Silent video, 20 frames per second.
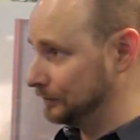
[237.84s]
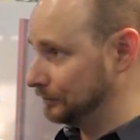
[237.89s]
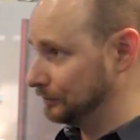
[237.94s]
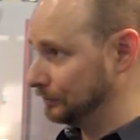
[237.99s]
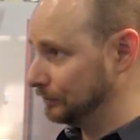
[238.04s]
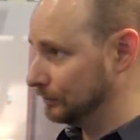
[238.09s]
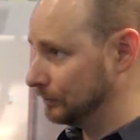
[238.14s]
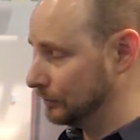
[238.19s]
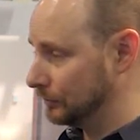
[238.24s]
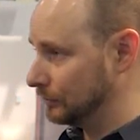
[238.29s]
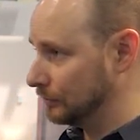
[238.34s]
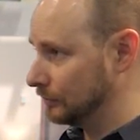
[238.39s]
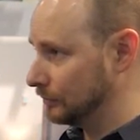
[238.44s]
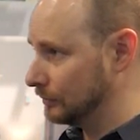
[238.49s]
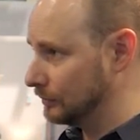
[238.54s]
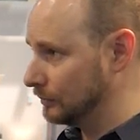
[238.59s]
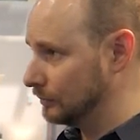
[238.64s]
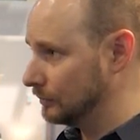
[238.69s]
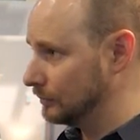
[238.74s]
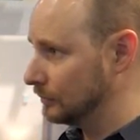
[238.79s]

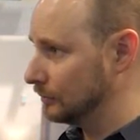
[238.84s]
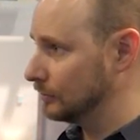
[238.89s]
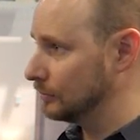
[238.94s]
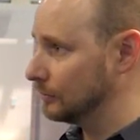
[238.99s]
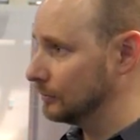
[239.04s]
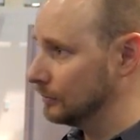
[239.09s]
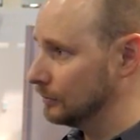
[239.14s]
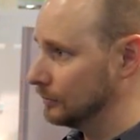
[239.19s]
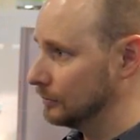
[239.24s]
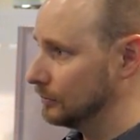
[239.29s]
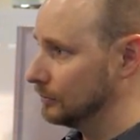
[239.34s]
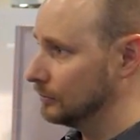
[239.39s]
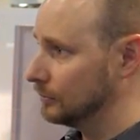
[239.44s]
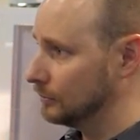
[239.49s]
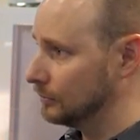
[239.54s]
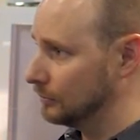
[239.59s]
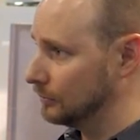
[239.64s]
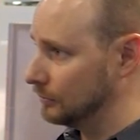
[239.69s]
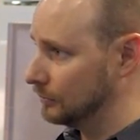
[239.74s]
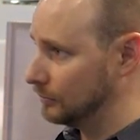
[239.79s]

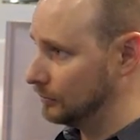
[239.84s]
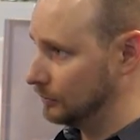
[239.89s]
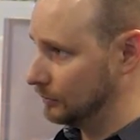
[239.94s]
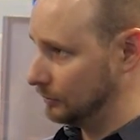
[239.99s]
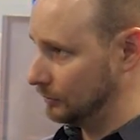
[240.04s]
(silent)